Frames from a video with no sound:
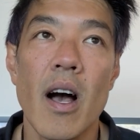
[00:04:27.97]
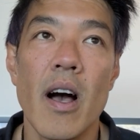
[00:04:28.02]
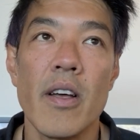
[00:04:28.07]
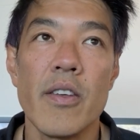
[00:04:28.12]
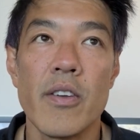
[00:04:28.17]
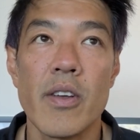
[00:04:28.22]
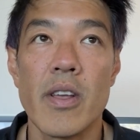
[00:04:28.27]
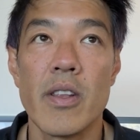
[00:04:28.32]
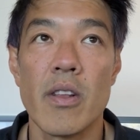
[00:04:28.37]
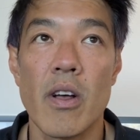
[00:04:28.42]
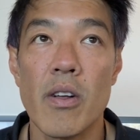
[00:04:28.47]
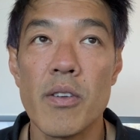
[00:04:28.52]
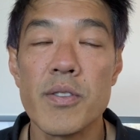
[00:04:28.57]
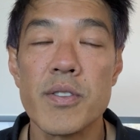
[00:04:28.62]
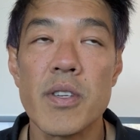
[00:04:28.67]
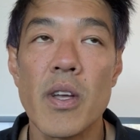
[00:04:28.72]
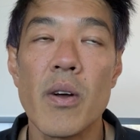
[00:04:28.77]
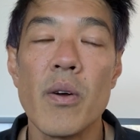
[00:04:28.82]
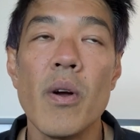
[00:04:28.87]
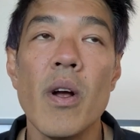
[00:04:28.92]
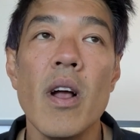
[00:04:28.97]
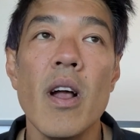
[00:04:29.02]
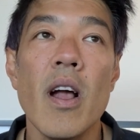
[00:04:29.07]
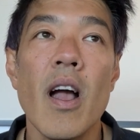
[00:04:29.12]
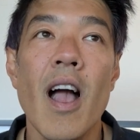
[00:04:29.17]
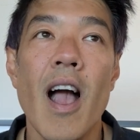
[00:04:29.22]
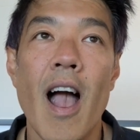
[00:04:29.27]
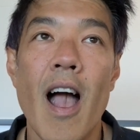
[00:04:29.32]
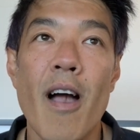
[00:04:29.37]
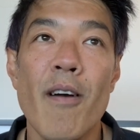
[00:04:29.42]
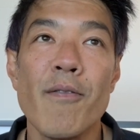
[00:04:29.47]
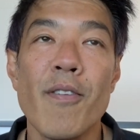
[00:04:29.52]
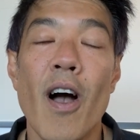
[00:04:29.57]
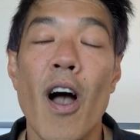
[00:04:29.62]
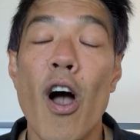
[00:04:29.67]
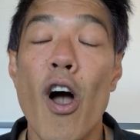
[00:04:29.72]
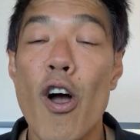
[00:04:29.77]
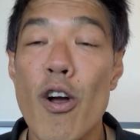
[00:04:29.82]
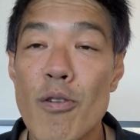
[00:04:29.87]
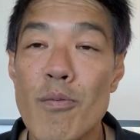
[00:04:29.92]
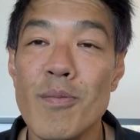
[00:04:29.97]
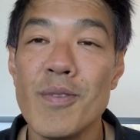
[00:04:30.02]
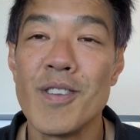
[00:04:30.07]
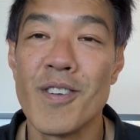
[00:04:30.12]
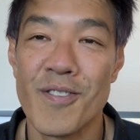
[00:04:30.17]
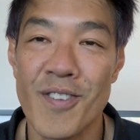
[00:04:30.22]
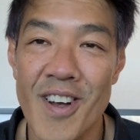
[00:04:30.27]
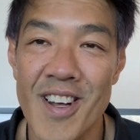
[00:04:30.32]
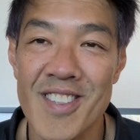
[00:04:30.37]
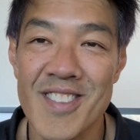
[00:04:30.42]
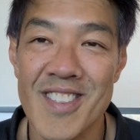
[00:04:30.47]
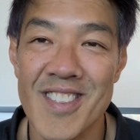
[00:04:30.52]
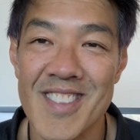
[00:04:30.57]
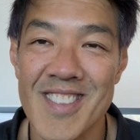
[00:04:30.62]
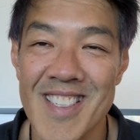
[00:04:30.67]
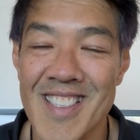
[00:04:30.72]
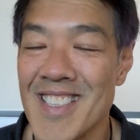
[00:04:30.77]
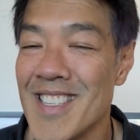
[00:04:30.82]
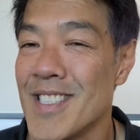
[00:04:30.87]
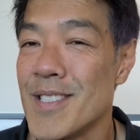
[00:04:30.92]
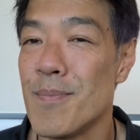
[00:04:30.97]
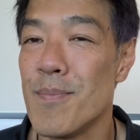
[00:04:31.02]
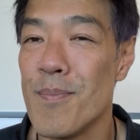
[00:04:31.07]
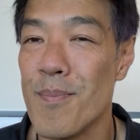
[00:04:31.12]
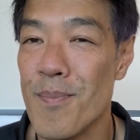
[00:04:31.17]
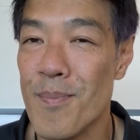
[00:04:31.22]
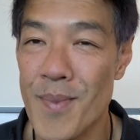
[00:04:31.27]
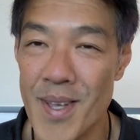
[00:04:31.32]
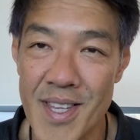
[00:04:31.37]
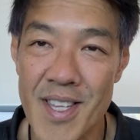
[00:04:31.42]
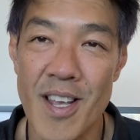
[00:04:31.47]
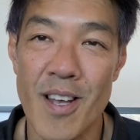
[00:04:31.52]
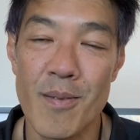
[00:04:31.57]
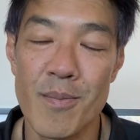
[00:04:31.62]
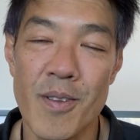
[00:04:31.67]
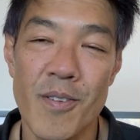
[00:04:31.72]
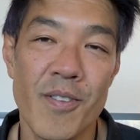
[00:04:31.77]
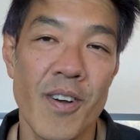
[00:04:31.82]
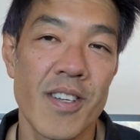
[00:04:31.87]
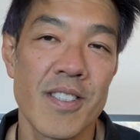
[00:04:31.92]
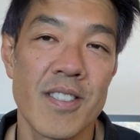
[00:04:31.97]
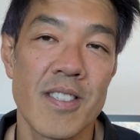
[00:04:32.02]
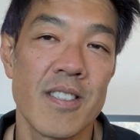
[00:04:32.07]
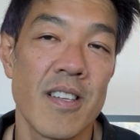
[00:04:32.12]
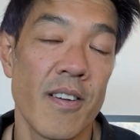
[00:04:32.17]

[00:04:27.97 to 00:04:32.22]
You can also have home devices, and there's many home devices.